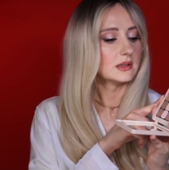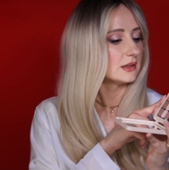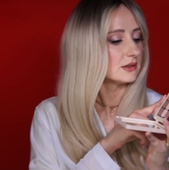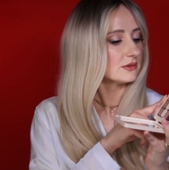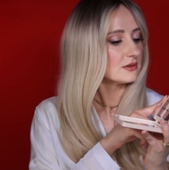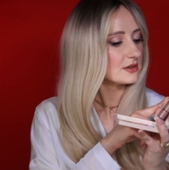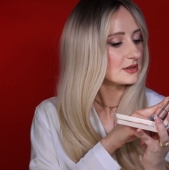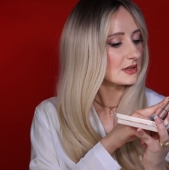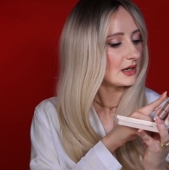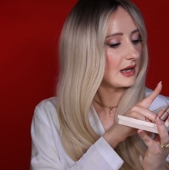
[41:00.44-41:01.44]

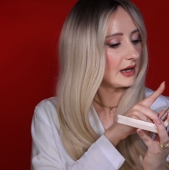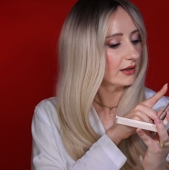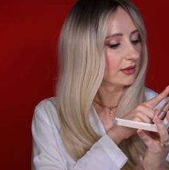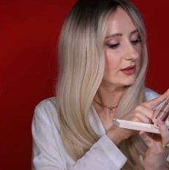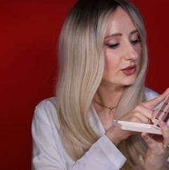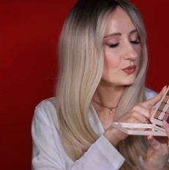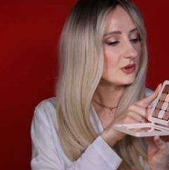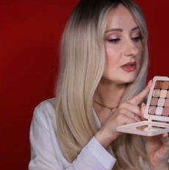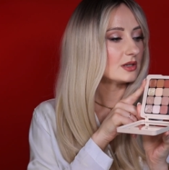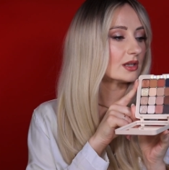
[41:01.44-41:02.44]
glitters, and this
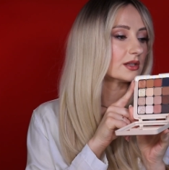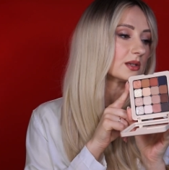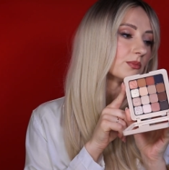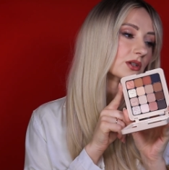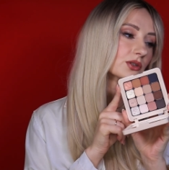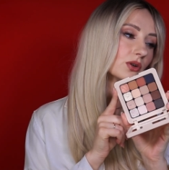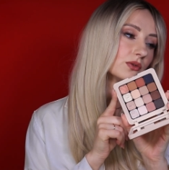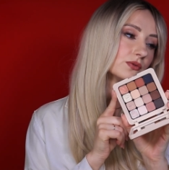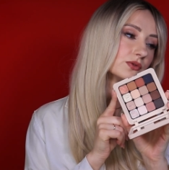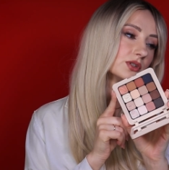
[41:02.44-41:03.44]
one, it's a mix
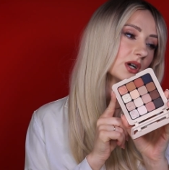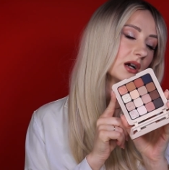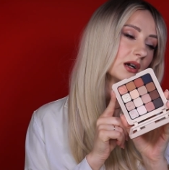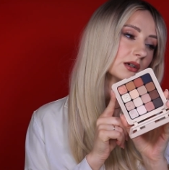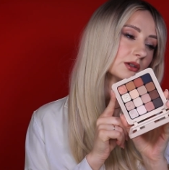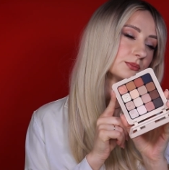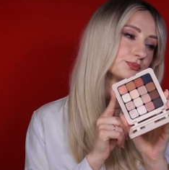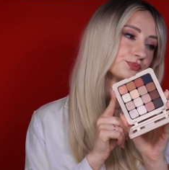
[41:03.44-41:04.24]
of dark